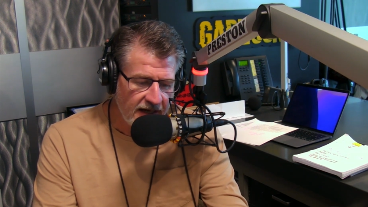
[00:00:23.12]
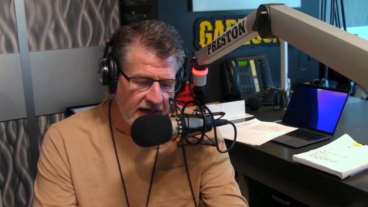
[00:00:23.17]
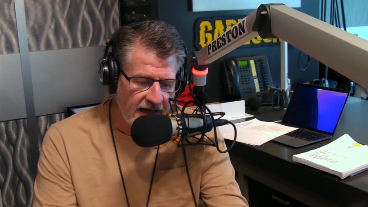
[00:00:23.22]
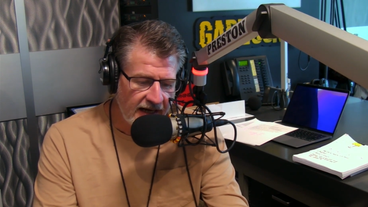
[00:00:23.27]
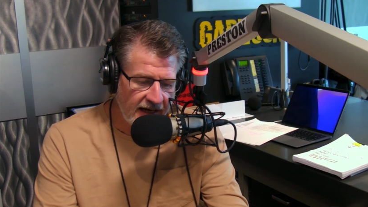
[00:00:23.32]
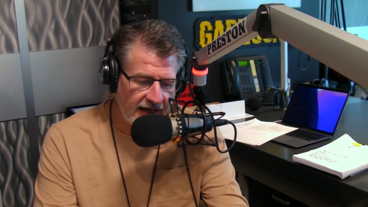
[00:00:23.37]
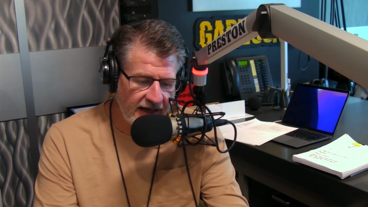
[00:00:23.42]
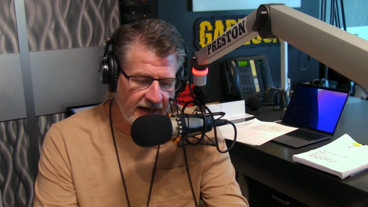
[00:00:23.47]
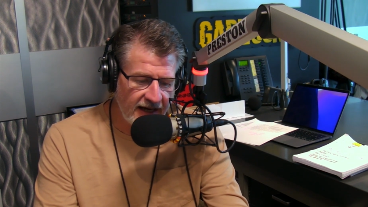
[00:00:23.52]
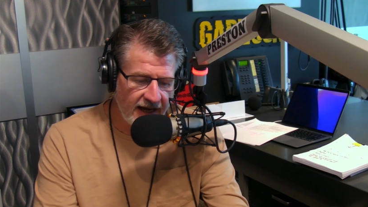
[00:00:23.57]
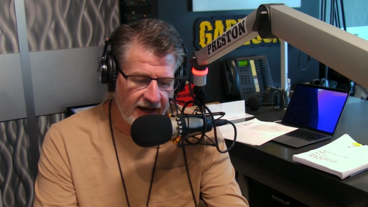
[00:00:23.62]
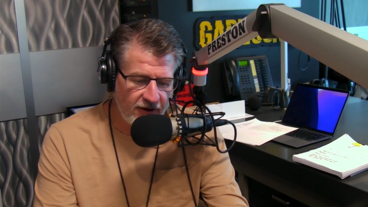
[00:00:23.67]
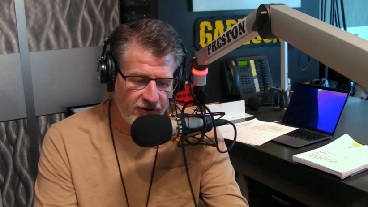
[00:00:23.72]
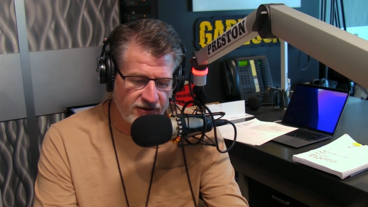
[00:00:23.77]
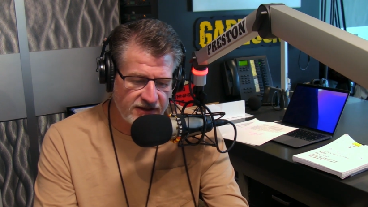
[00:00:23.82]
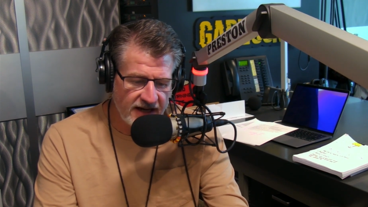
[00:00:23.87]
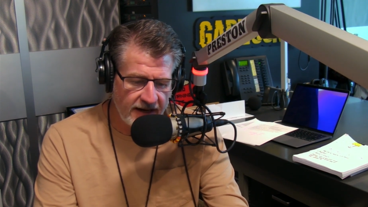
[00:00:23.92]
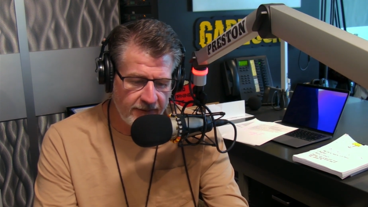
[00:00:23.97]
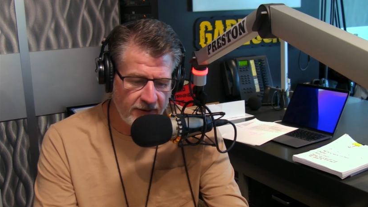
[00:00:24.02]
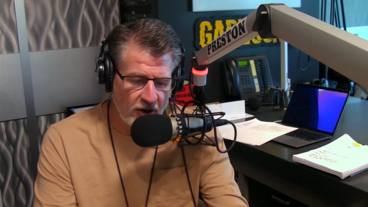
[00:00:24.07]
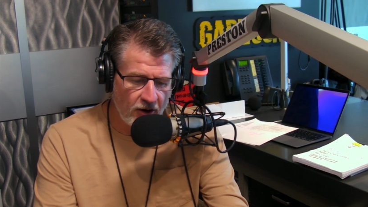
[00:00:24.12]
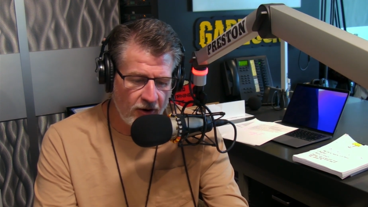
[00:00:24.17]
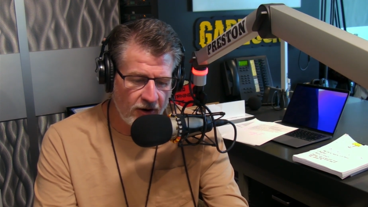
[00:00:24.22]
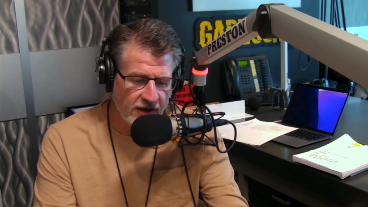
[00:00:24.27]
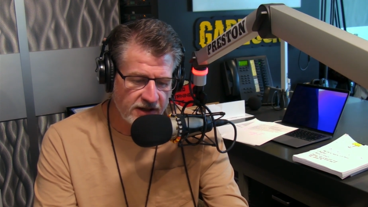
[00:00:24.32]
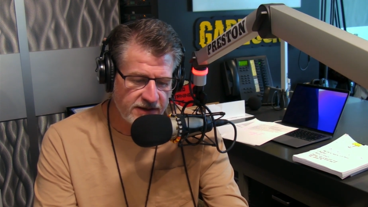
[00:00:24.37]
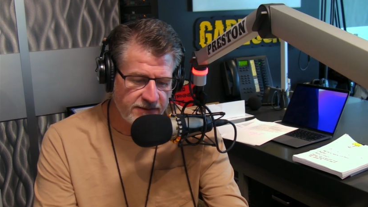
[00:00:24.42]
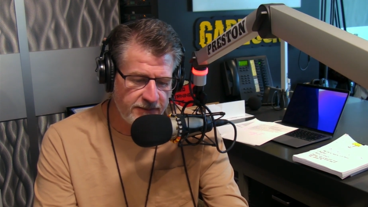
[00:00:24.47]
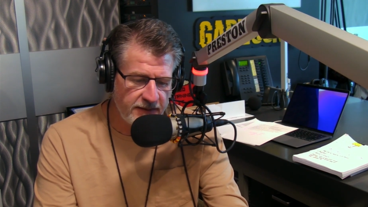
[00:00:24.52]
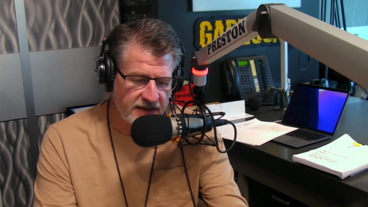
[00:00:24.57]
in entertainment,
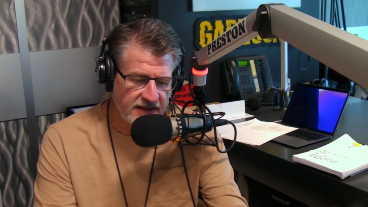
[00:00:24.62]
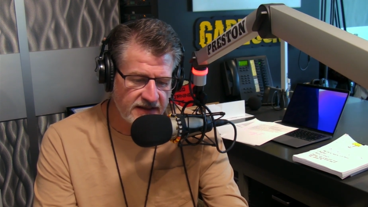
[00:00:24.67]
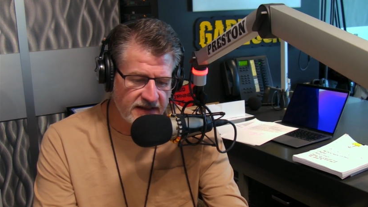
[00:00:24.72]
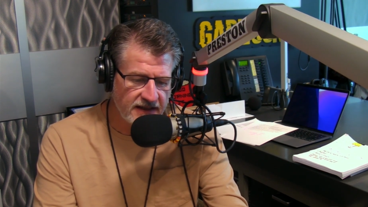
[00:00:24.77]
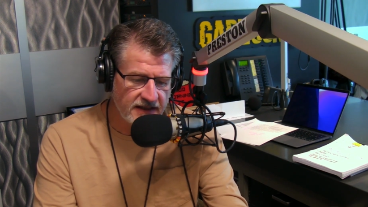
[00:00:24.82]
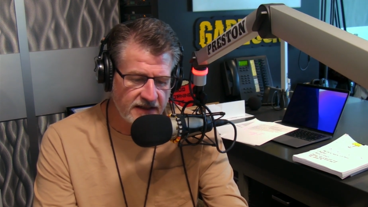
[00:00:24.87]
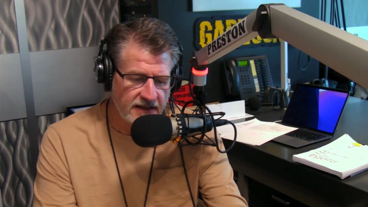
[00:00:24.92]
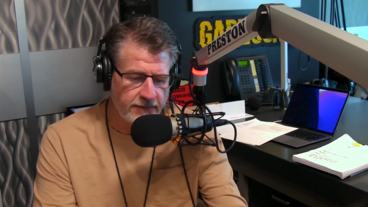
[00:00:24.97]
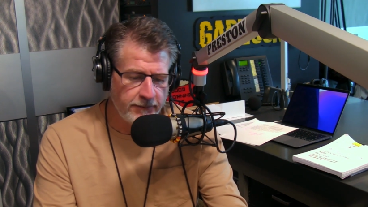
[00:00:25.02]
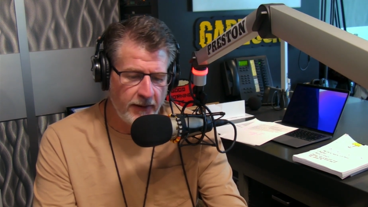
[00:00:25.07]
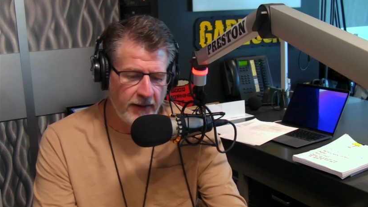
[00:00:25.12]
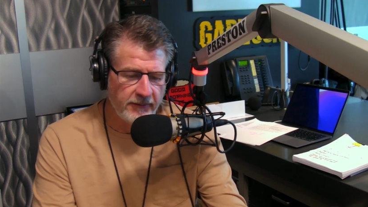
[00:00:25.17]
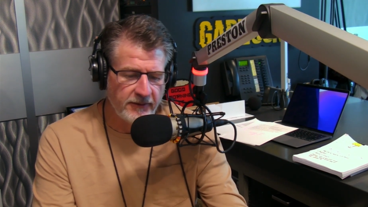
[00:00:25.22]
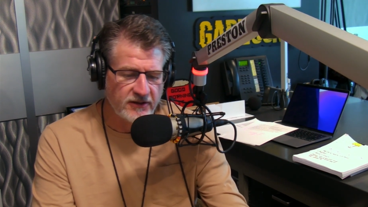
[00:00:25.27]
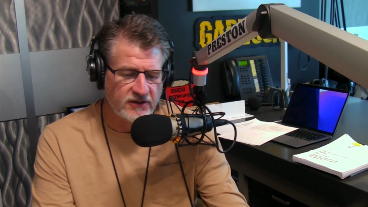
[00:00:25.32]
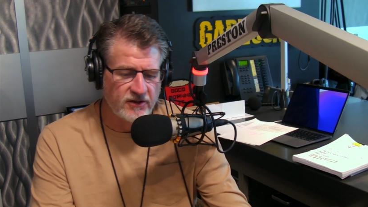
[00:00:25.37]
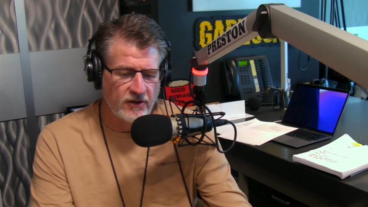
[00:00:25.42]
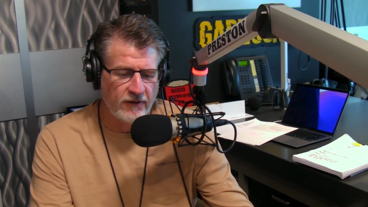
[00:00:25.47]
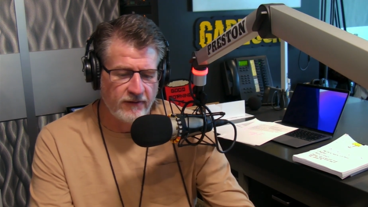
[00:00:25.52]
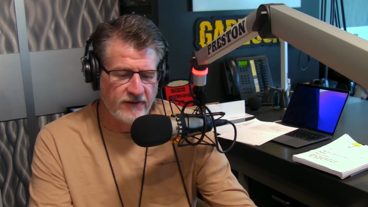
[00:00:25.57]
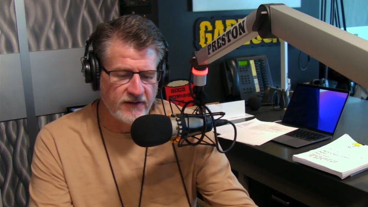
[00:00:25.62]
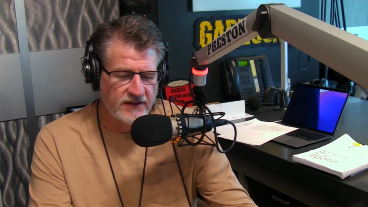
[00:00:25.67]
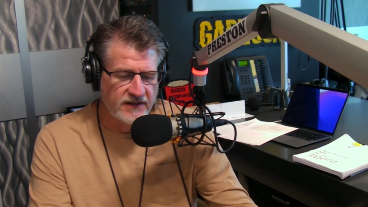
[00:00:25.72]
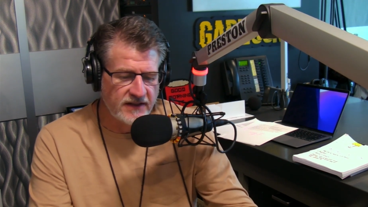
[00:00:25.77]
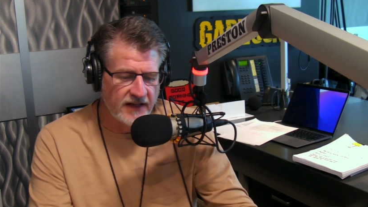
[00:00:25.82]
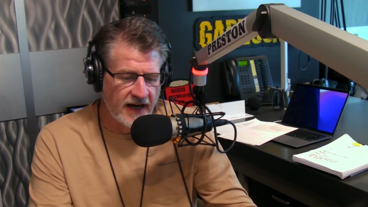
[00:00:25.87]
arts, business, public service,